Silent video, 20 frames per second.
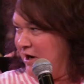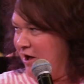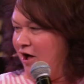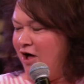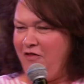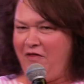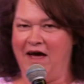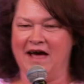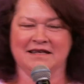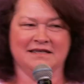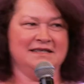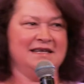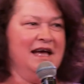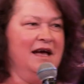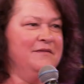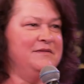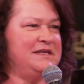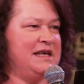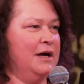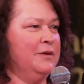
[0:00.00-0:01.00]
all that
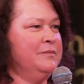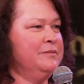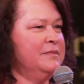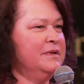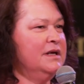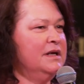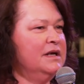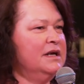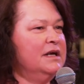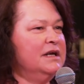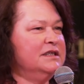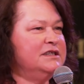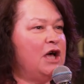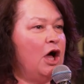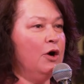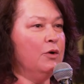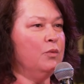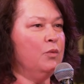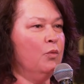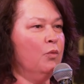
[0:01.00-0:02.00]
stuff.
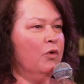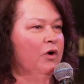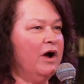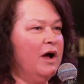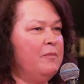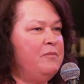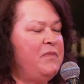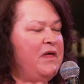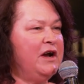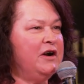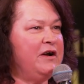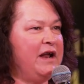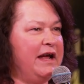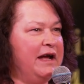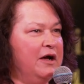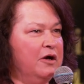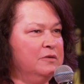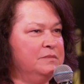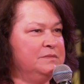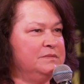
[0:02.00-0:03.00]
So we're up there
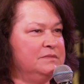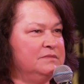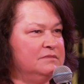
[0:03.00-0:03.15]
now.